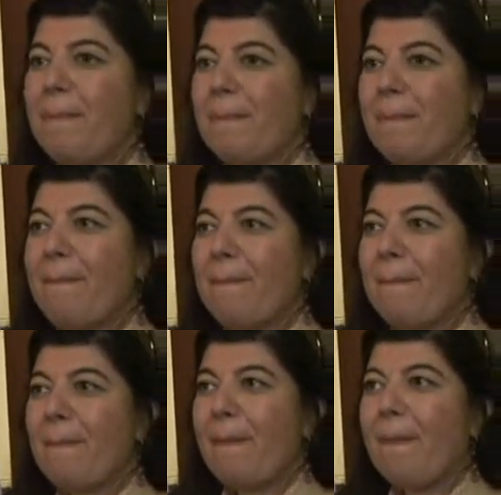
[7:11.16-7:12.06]

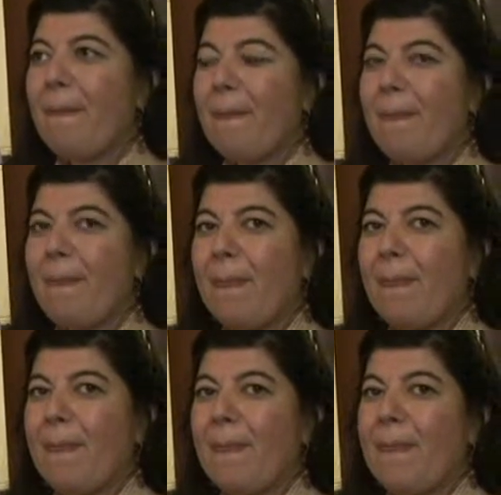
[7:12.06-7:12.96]

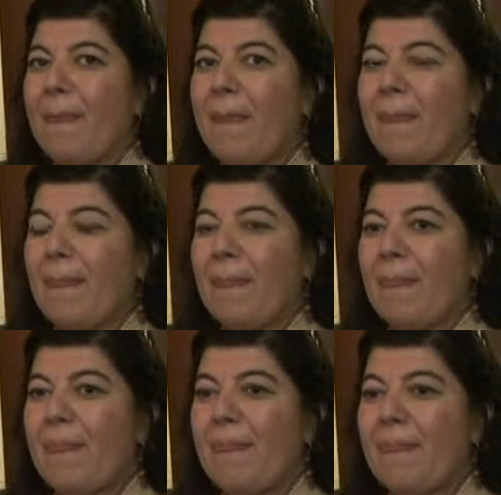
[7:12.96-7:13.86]

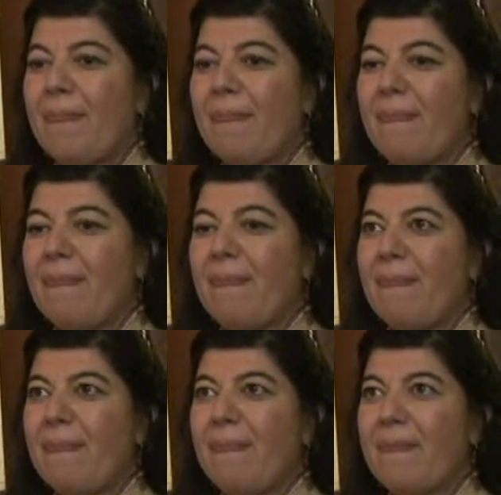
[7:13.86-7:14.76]

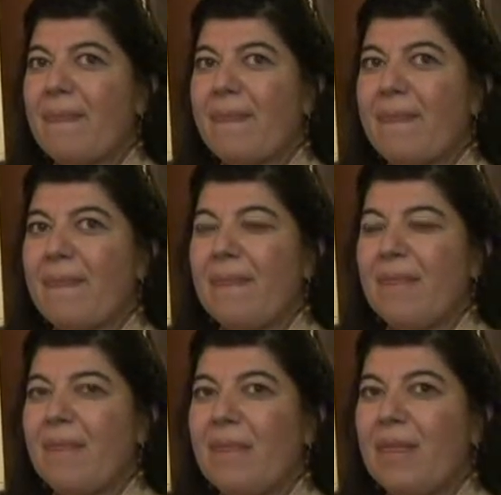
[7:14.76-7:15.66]

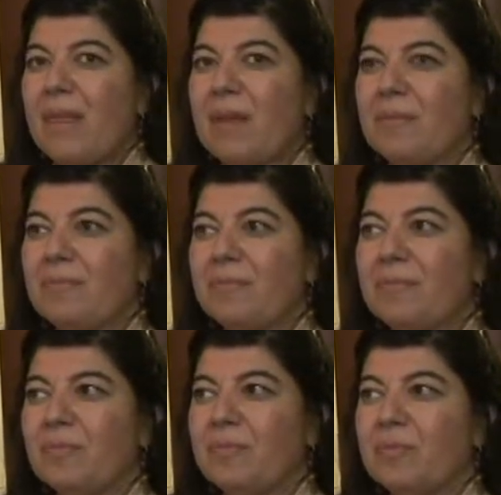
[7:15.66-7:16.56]

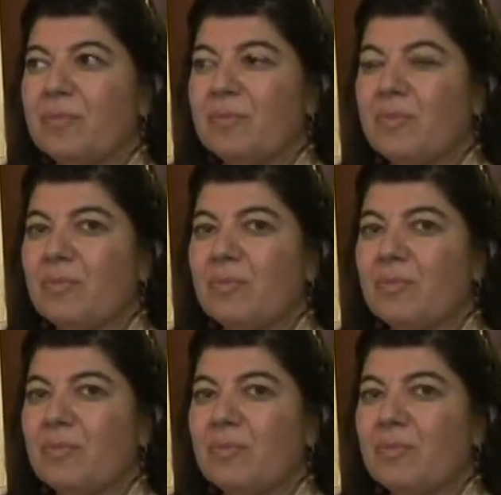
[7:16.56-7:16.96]
(not speaking)